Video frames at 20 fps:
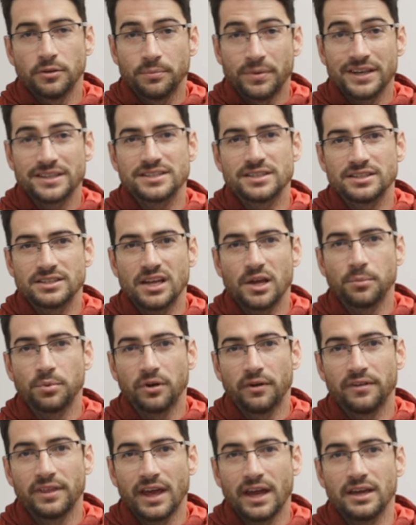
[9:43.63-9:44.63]
The best
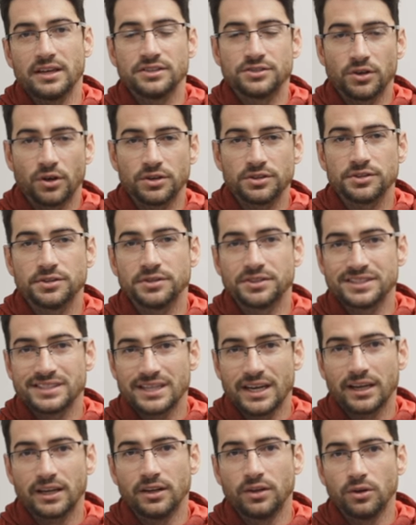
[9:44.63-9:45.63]
example of that is Arsenal's
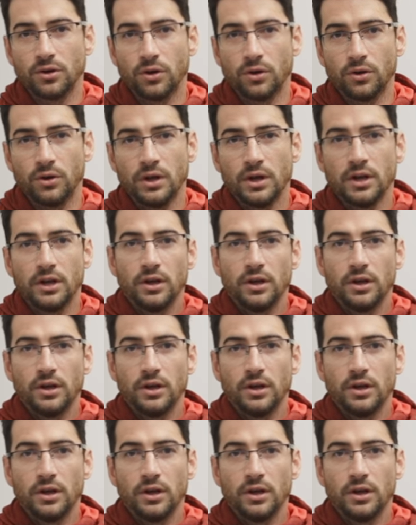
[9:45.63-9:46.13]
second goal,